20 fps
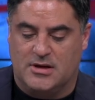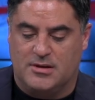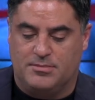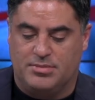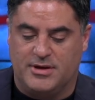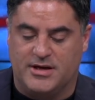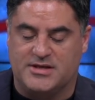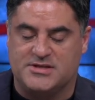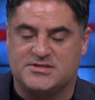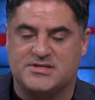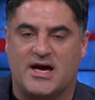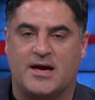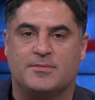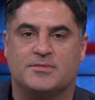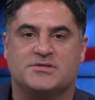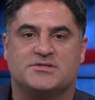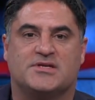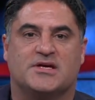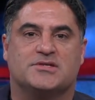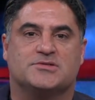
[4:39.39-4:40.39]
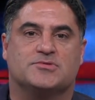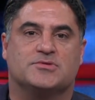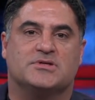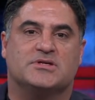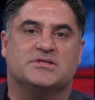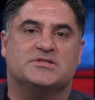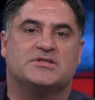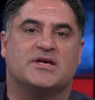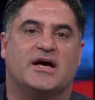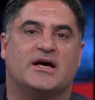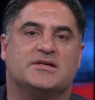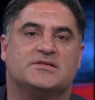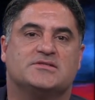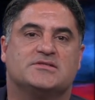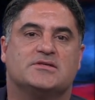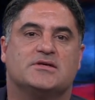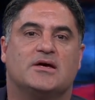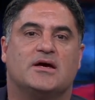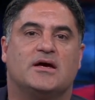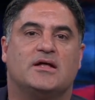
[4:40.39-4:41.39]
play Simon Says with these
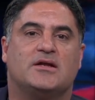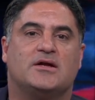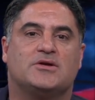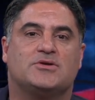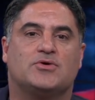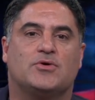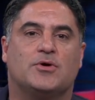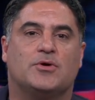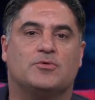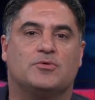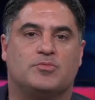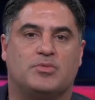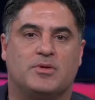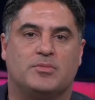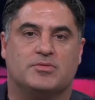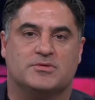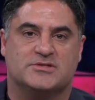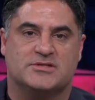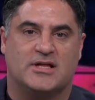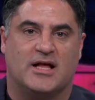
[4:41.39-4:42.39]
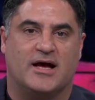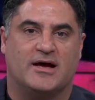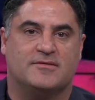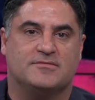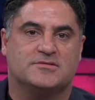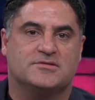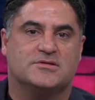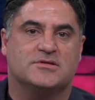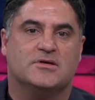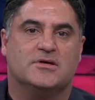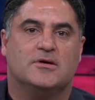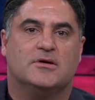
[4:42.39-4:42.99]
guys, and they're toying with people's lives.